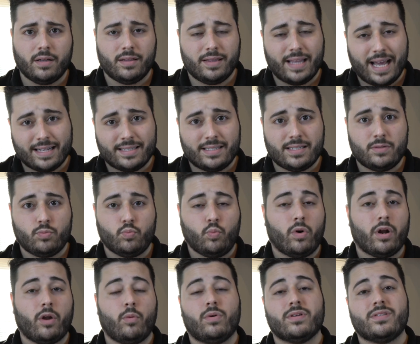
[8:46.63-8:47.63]
That's
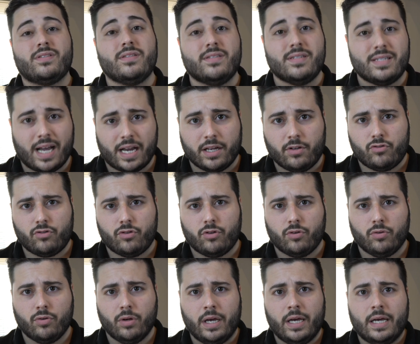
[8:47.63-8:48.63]
what it was designed to
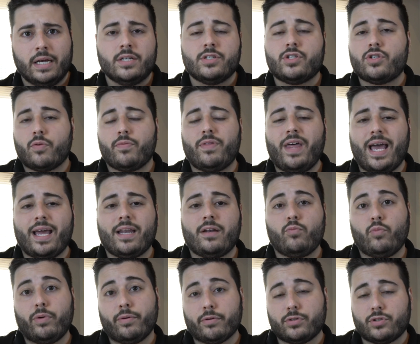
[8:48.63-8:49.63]
do. So
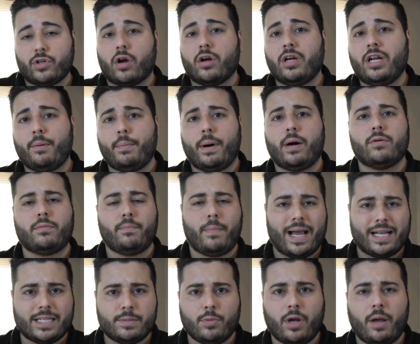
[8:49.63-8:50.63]
then, when we're talking about
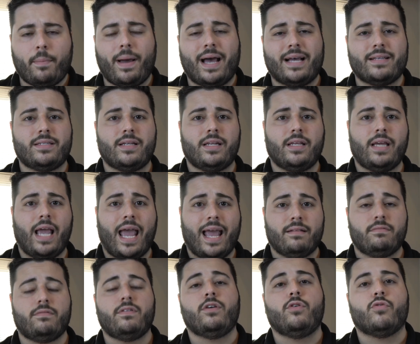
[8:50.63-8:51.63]
maximum capacity
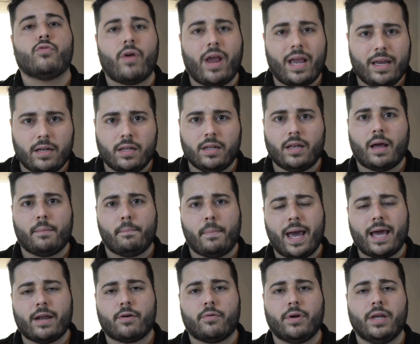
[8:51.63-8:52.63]
and degrading a
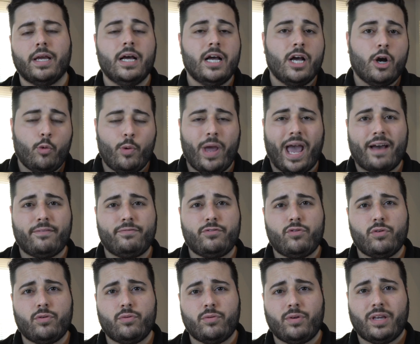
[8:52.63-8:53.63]
battery, we have
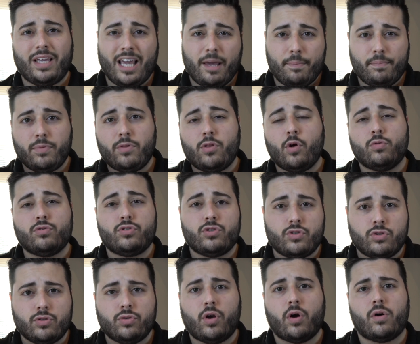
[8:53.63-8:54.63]
to keep those
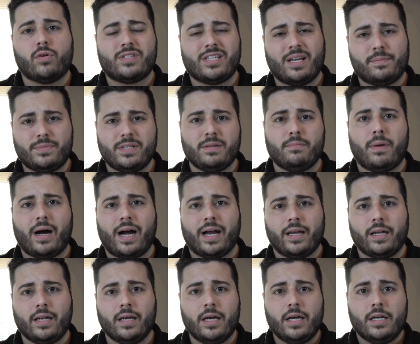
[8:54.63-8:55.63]
two concepts in
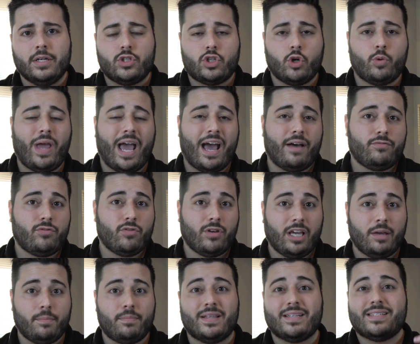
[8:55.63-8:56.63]
mind. So we have to
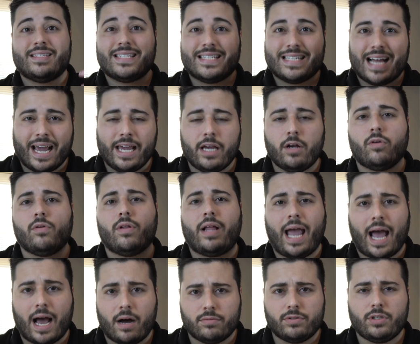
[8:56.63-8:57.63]
keep this cycle
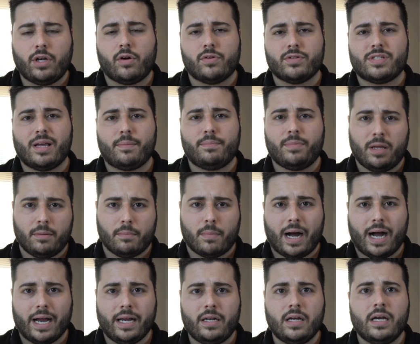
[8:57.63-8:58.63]
count concept in
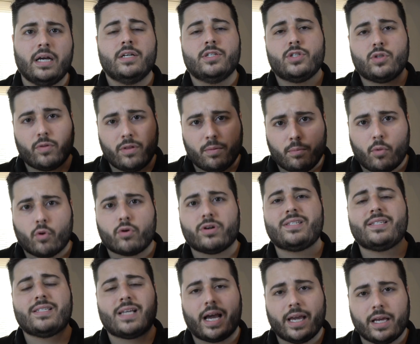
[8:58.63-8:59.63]
mind. So the more
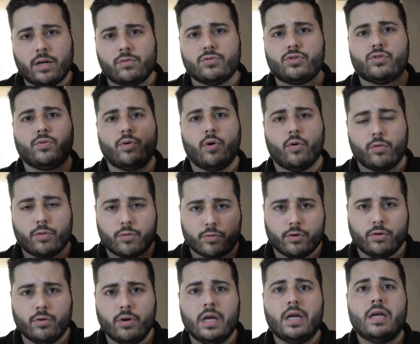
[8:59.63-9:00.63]
cycles you go
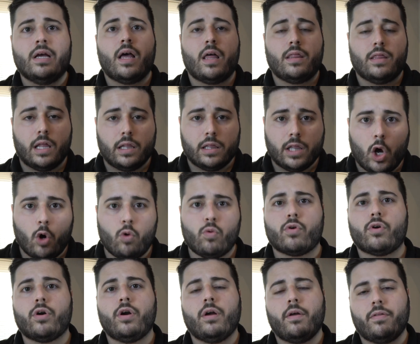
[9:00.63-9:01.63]
through, the
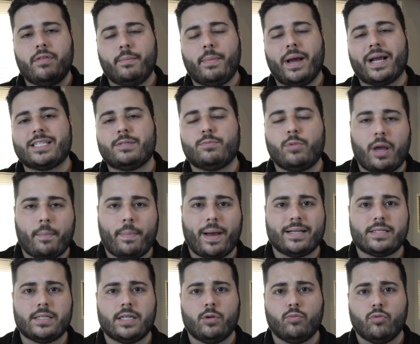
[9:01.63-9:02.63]
lower the maximum
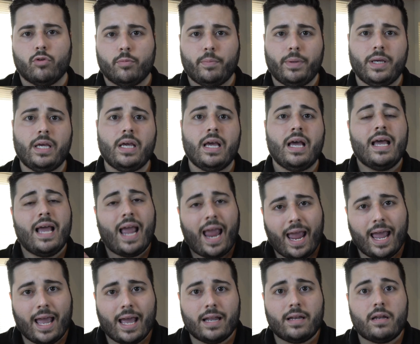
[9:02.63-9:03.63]
capacity will be
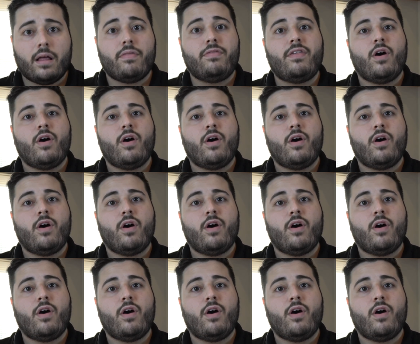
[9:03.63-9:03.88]
and